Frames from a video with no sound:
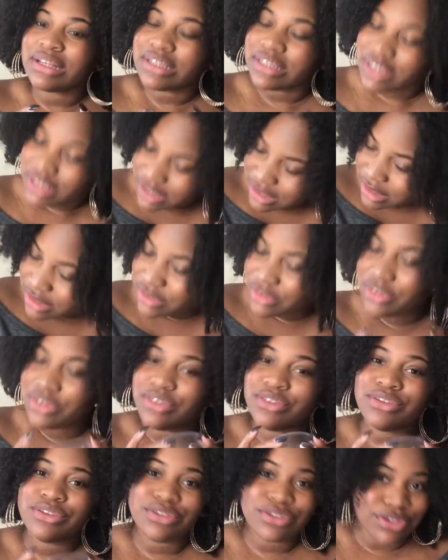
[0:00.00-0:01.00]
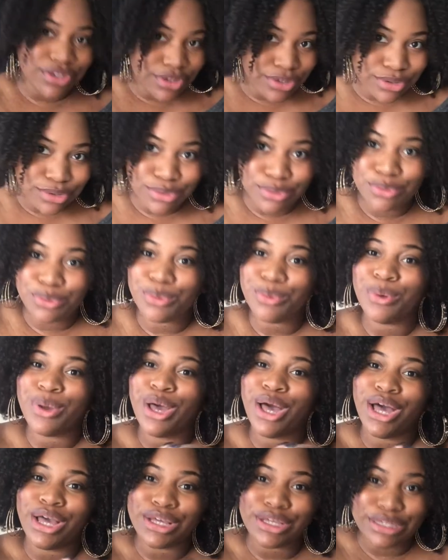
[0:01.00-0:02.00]
get you
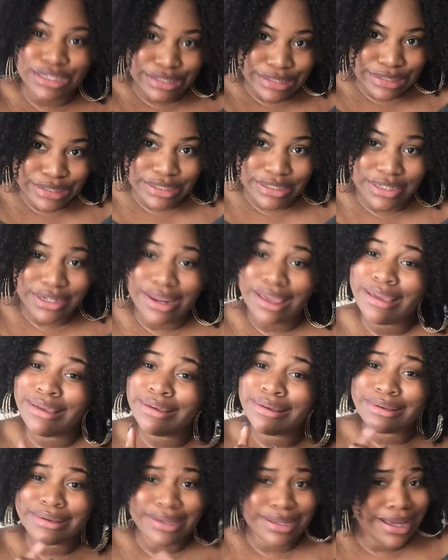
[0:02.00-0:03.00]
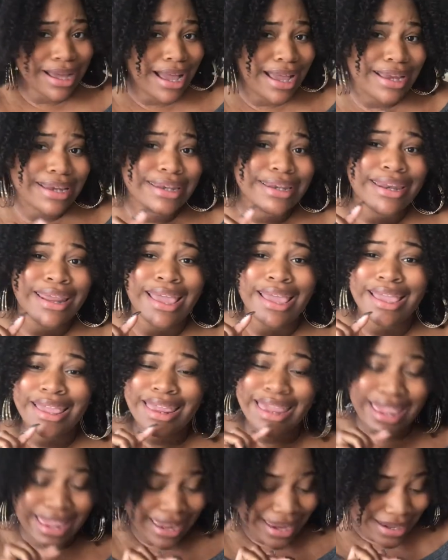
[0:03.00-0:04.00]
a good cotton
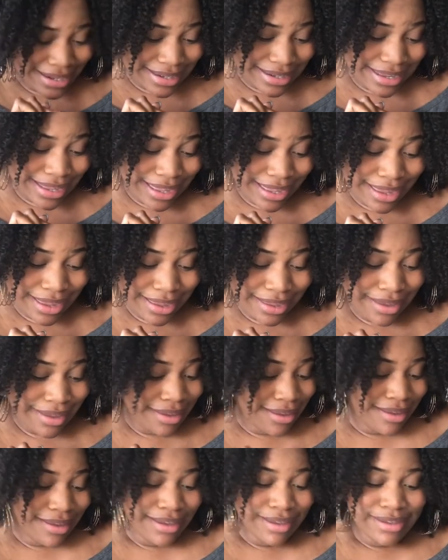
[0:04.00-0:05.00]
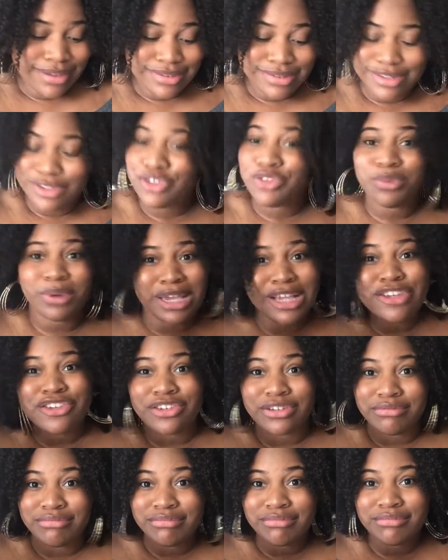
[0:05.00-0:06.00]
candy
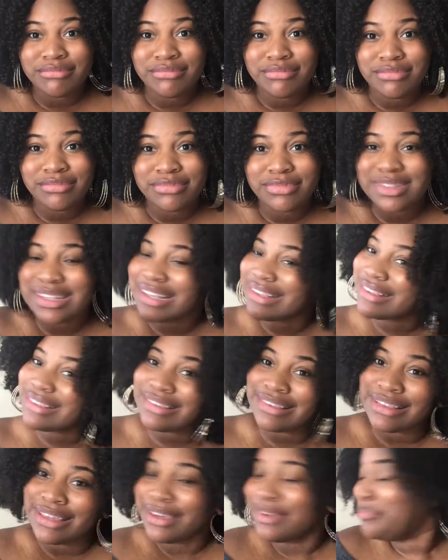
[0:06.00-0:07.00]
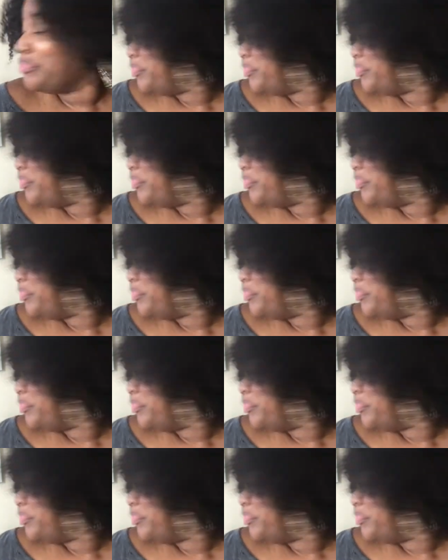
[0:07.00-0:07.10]
situation because it's lit